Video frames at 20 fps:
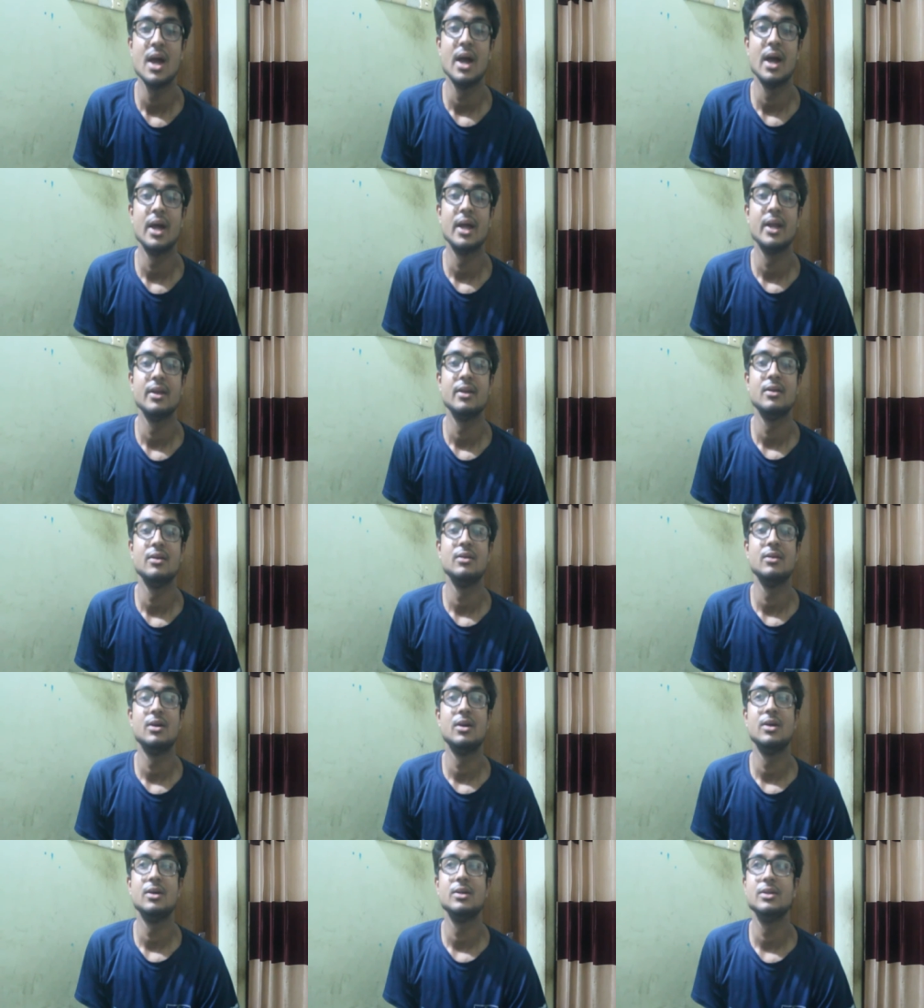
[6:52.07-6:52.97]
and
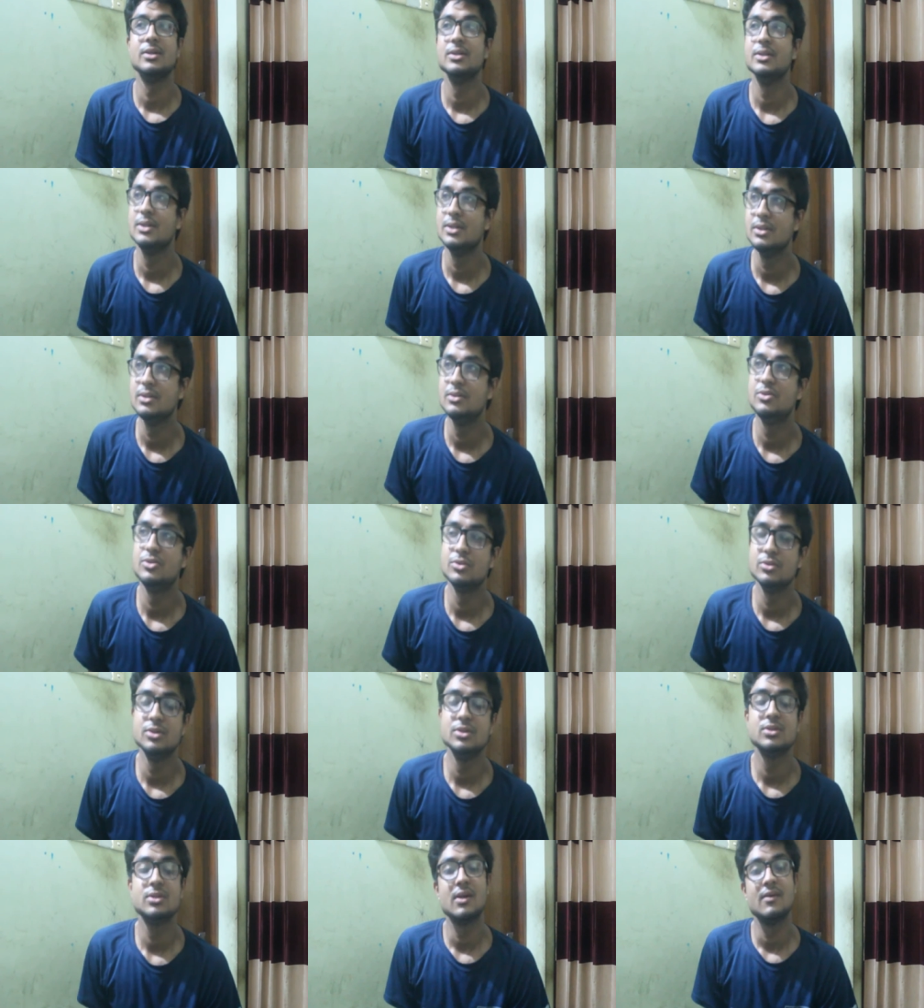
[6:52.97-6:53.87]
through
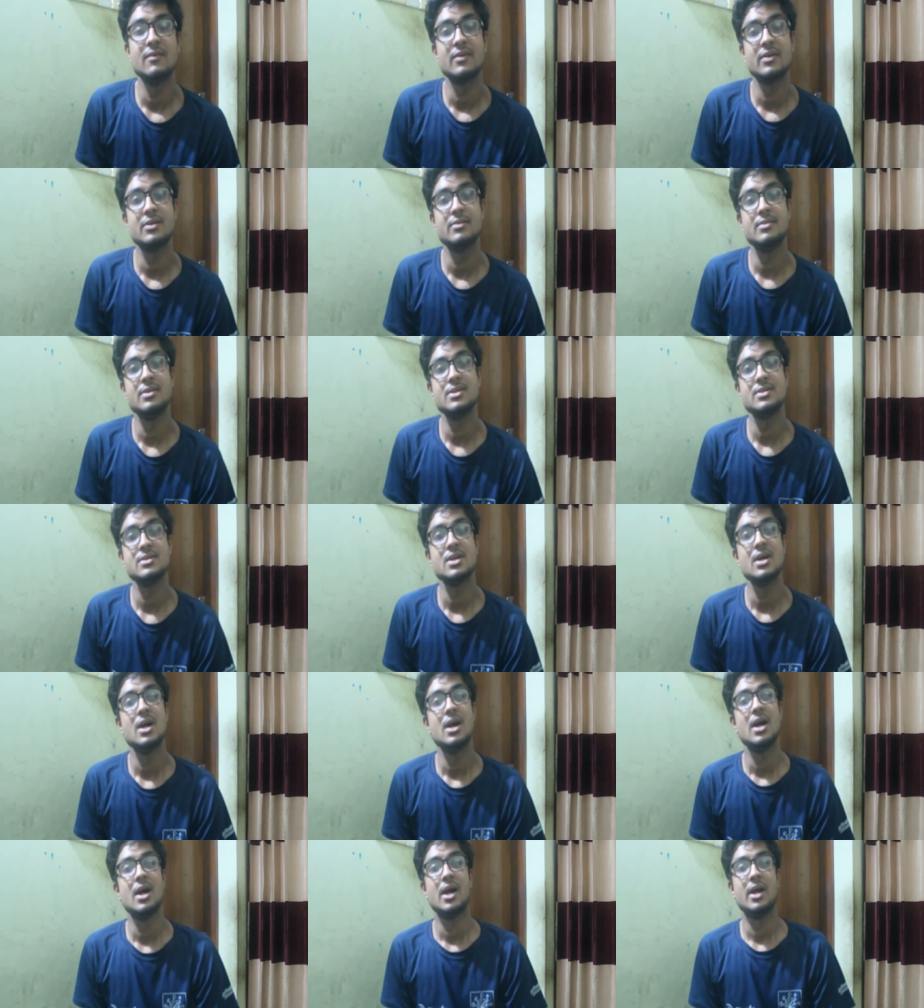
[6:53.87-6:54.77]
these club activities.
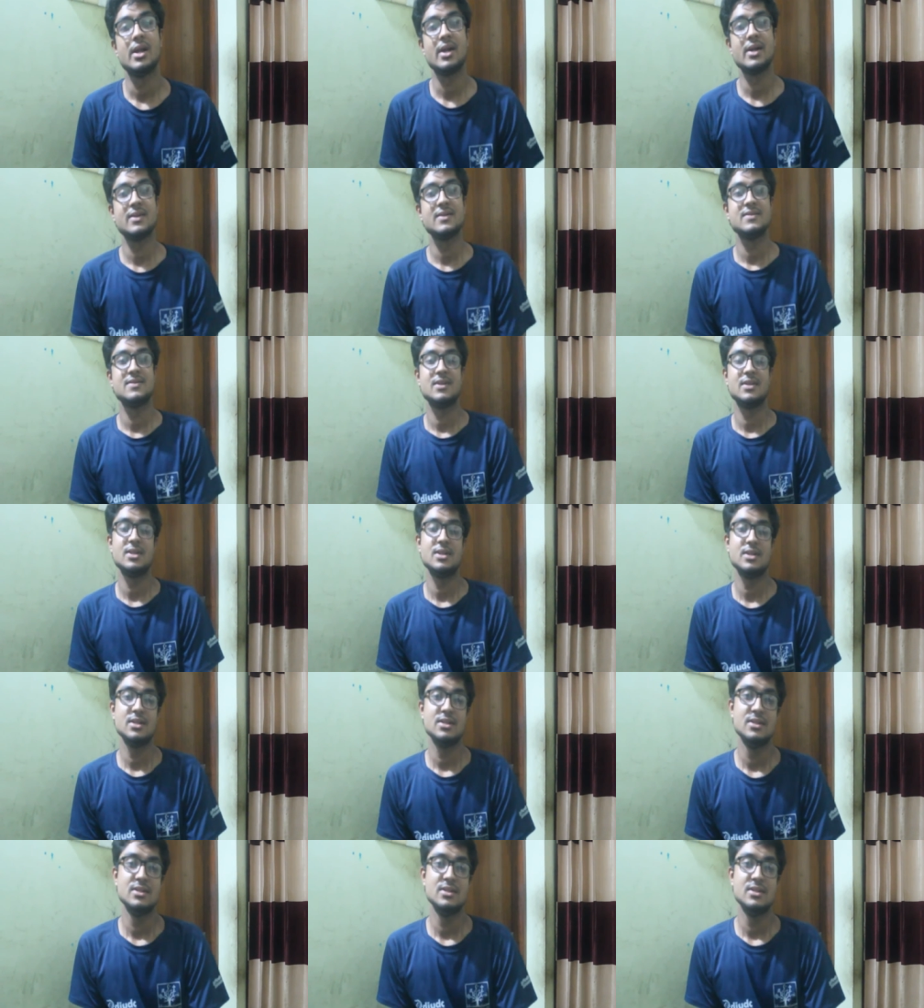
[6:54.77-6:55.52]
And I can say that